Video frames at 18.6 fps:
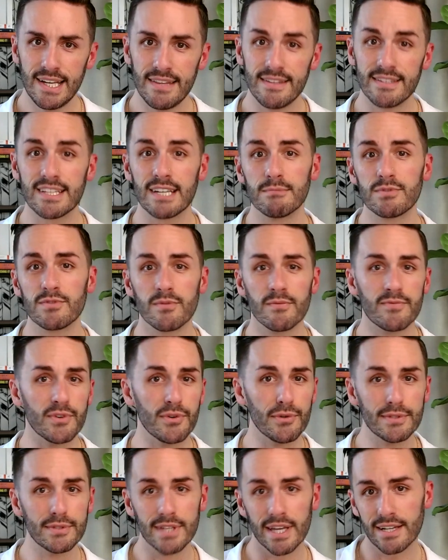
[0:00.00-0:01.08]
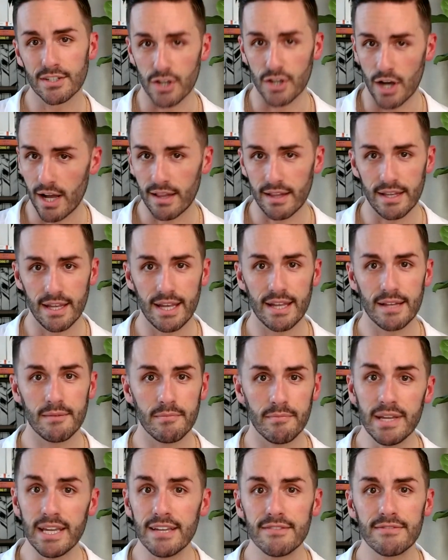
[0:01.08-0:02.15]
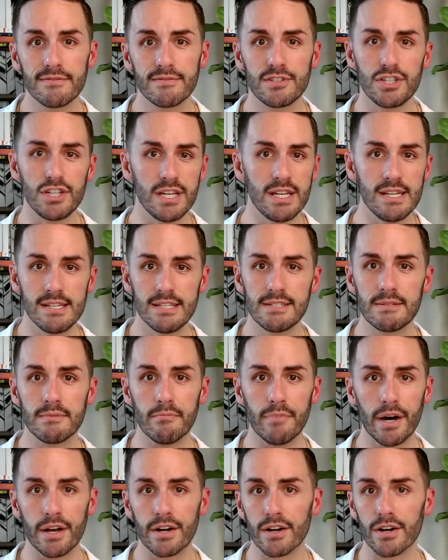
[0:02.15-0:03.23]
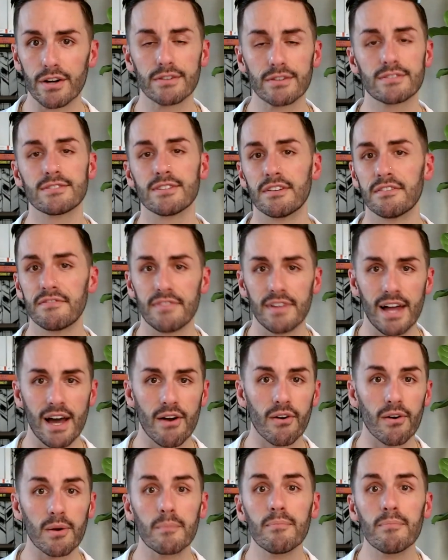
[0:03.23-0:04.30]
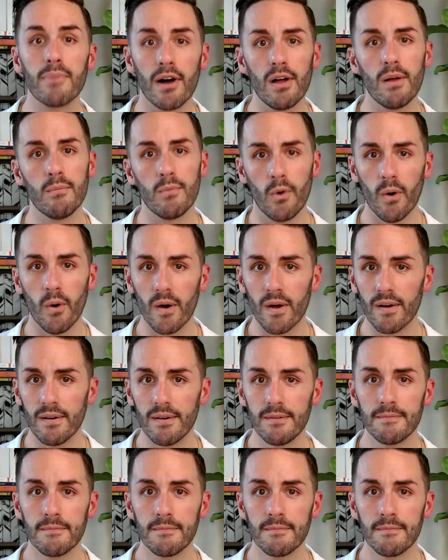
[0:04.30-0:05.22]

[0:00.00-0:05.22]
This comes from foods like chocolate, beef, cheese, butter, sunflower, and palm oil.